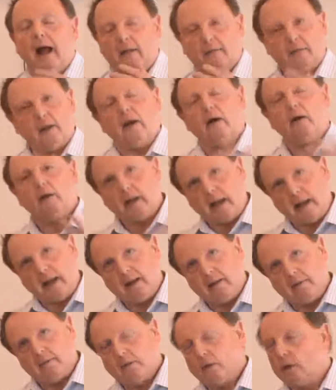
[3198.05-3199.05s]
And say,
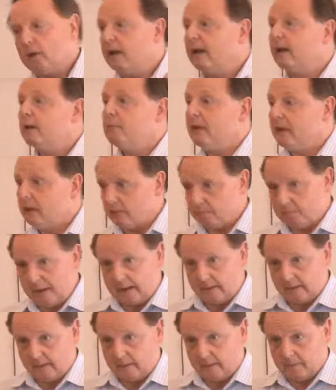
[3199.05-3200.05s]
okay, you're a little bit
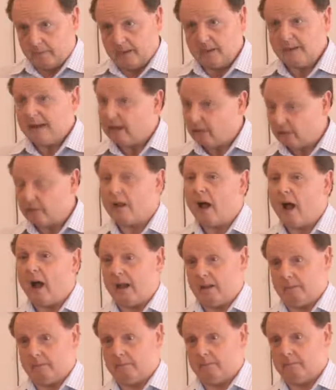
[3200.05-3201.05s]
better. It takes
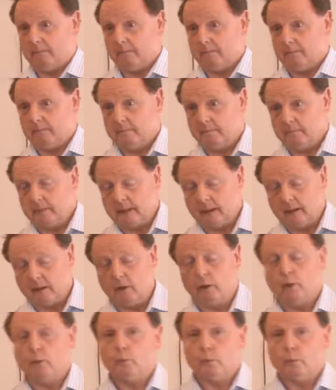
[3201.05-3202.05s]
time. Yeah? You